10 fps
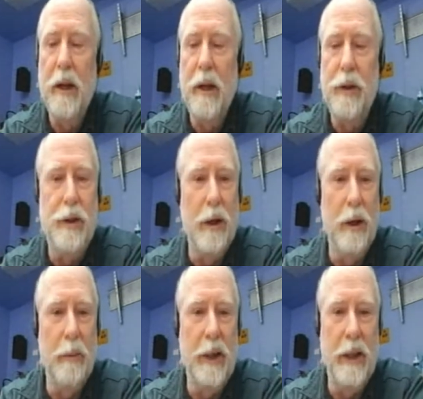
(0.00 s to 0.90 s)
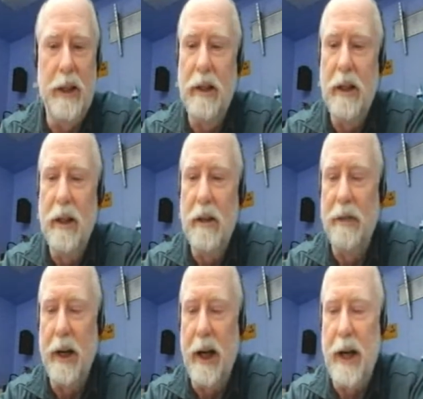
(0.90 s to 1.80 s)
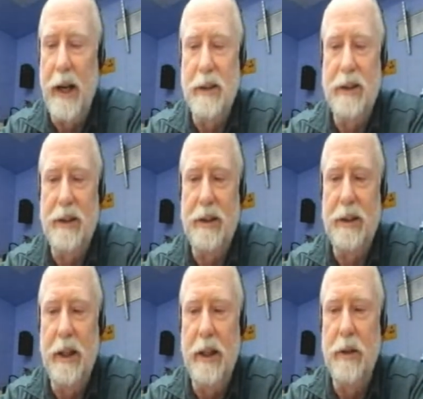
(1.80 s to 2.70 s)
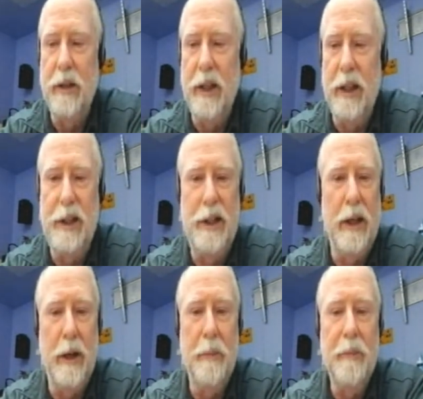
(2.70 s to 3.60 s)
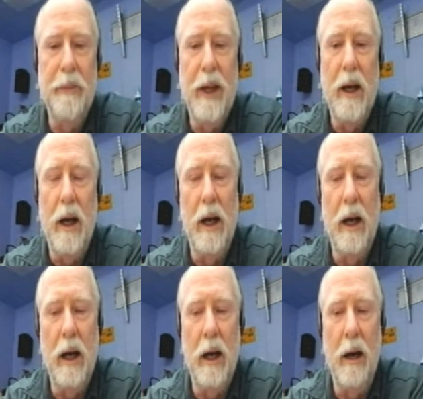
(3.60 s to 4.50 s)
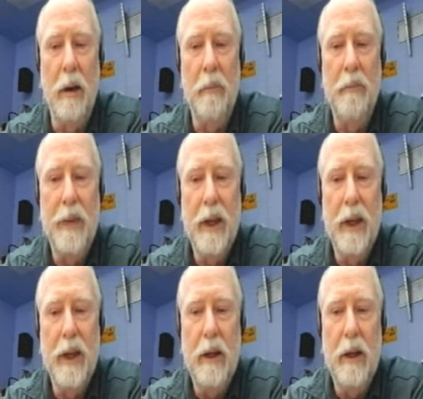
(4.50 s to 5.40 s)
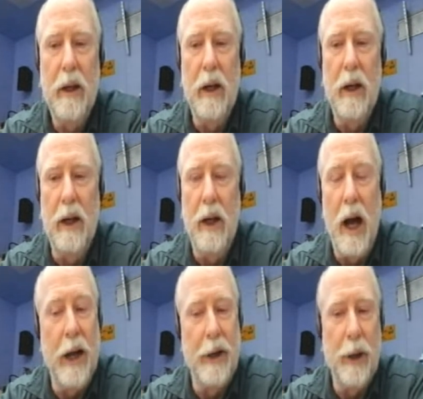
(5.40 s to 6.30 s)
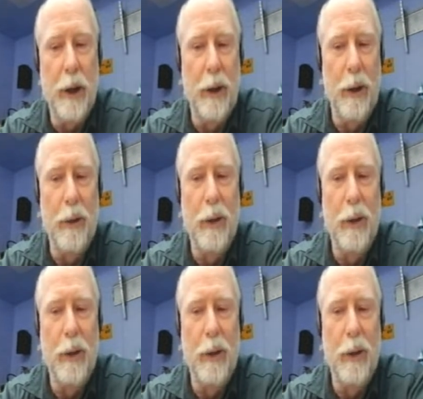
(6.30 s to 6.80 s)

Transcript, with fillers: Germany, France, Indonesia, um, uh, Idaho,